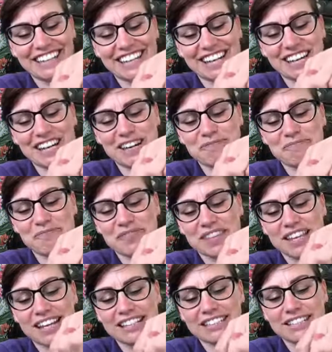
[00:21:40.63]

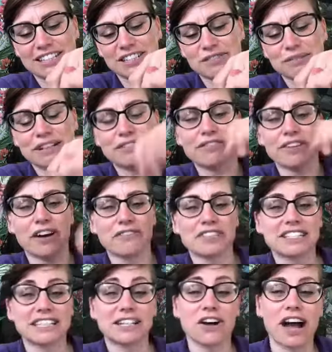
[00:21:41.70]
it's to do with
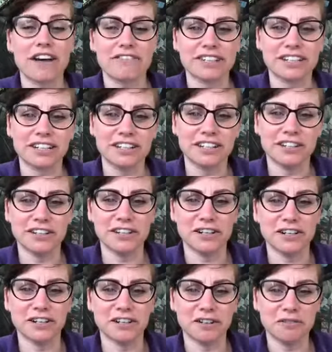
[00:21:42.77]
obviously not having
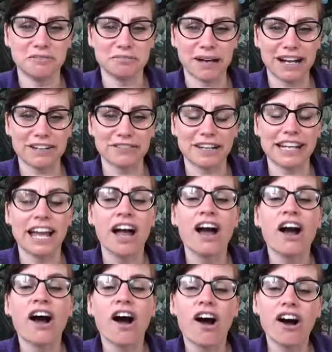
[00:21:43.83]
no back feet.
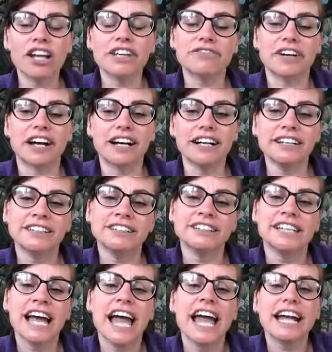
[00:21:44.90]
Oliver,
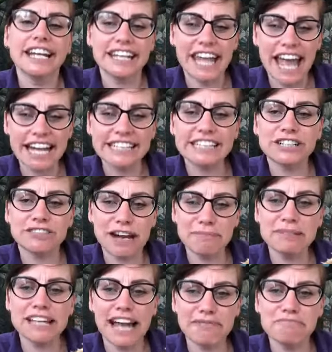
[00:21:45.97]
yes, crabs
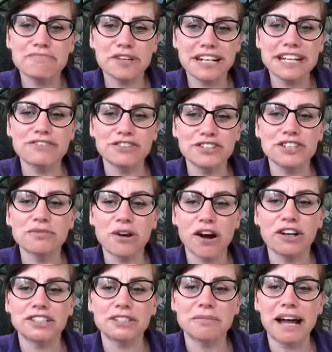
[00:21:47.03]
can breathe
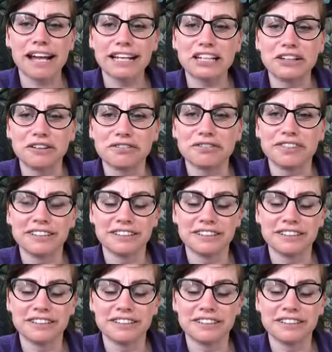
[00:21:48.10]
underwater, my love.